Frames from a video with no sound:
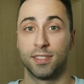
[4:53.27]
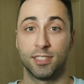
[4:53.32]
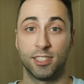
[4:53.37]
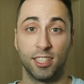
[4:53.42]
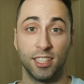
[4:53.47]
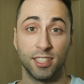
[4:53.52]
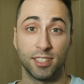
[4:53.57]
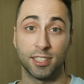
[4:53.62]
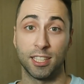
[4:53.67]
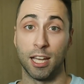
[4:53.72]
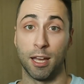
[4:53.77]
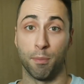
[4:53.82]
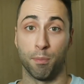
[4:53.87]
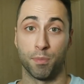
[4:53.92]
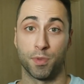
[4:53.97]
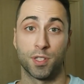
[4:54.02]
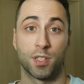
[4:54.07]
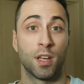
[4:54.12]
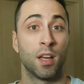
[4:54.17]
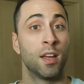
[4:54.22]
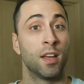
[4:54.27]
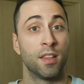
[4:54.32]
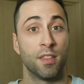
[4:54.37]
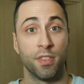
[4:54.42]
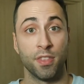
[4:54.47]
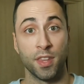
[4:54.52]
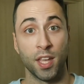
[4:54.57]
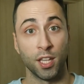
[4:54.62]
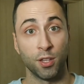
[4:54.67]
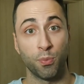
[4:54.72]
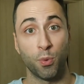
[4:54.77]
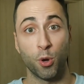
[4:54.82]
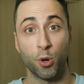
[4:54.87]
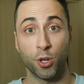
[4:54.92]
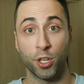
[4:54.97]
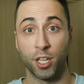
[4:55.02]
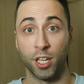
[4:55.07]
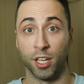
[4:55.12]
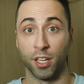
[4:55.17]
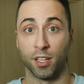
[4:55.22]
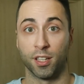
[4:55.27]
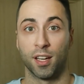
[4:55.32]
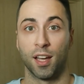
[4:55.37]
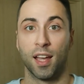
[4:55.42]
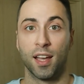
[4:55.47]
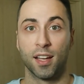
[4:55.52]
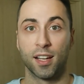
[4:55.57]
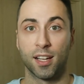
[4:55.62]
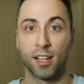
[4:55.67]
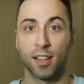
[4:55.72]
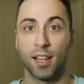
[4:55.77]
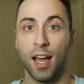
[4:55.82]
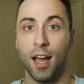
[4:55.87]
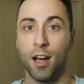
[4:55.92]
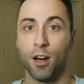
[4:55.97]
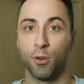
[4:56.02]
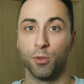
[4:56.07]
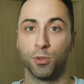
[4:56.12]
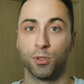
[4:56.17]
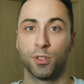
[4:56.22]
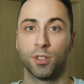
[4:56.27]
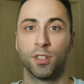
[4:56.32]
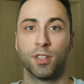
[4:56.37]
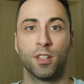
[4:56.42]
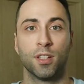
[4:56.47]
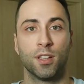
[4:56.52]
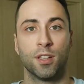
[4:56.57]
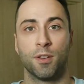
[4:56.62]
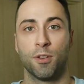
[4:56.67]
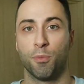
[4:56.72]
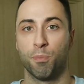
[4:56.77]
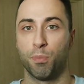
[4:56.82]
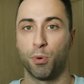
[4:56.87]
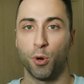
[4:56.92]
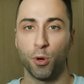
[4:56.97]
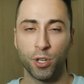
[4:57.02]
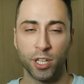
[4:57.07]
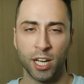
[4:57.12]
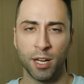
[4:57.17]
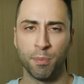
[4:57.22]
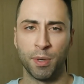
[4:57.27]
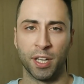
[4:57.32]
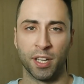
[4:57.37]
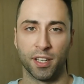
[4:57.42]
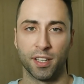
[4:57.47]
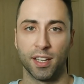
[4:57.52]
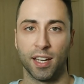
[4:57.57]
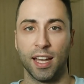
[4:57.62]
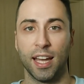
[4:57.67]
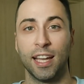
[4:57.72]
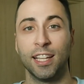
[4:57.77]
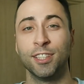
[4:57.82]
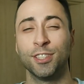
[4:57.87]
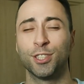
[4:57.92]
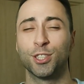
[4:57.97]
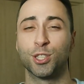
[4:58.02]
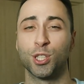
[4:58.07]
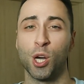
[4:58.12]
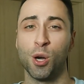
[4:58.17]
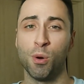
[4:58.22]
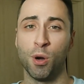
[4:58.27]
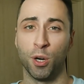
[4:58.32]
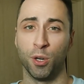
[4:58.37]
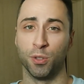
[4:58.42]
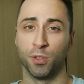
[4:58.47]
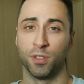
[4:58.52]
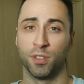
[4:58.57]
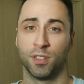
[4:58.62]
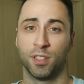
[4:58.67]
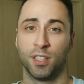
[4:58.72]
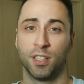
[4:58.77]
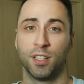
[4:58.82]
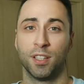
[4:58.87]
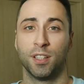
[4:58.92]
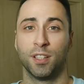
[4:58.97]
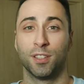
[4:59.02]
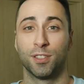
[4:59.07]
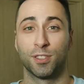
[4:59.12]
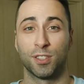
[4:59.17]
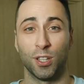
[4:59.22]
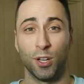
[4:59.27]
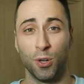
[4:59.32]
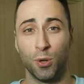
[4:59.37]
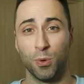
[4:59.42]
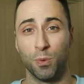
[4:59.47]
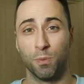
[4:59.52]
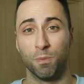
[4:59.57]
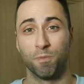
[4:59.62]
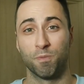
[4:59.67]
Systems, networking, cloud, programming, and so on. So,